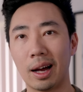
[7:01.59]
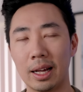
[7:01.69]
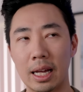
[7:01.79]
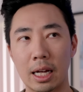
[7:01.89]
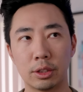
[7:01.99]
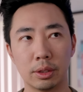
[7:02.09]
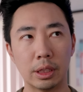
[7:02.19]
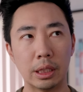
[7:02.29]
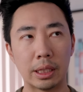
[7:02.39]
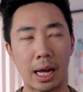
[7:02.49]
I
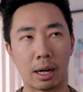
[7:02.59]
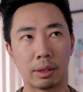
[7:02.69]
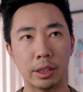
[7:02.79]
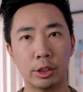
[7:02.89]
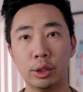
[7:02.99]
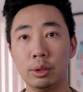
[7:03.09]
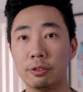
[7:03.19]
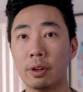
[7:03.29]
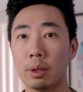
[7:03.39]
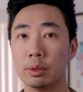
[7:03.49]
actually carry 2
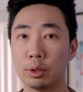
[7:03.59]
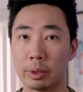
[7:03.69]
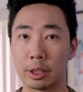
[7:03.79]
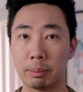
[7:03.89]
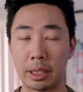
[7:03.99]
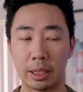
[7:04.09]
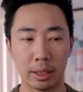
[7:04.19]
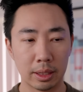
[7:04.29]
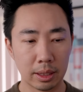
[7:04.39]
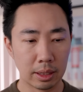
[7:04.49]
phones with me
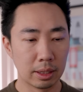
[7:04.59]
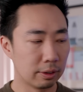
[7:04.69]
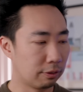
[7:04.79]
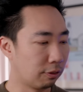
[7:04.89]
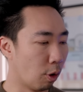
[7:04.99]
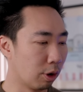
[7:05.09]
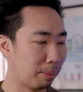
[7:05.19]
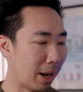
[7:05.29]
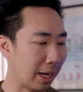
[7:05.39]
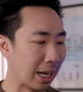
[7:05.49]
for
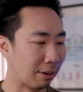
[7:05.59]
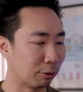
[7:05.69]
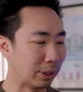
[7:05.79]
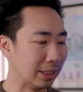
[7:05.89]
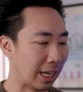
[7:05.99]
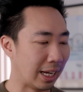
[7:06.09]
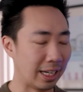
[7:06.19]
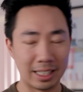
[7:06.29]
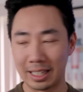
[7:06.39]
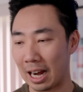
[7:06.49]
my
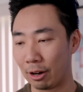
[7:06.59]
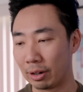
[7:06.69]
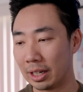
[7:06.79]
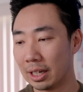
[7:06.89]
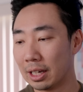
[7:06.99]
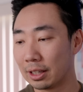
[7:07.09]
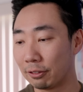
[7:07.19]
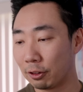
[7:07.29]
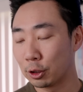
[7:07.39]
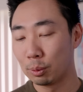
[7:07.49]
everyday carry. The
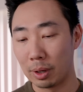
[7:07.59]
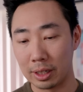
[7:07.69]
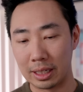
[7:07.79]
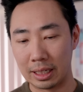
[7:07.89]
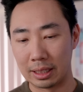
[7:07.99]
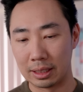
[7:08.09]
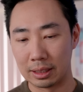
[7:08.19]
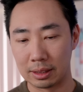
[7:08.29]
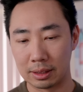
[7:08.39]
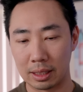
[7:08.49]
first one
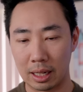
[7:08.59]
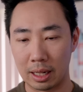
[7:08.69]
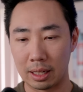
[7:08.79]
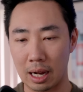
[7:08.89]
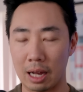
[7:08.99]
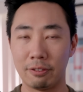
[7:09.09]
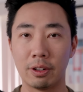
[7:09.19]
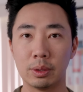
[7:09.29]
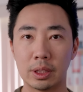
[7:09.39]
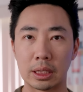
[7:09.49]
is an
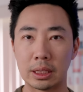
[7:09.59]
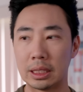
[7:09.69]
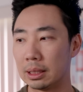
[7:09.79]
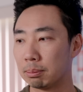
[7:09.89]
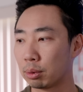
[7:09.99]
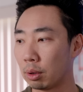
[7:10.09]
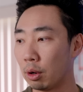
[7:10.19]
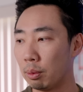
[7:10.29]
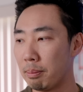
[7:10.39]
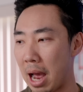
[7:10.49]
iPhone 16
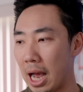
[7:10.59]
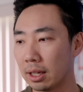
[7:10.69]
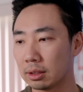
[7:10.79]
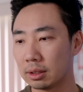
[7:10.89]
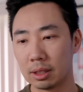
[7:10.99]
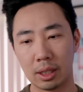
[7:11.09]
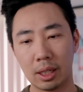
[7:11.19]
Pro Max.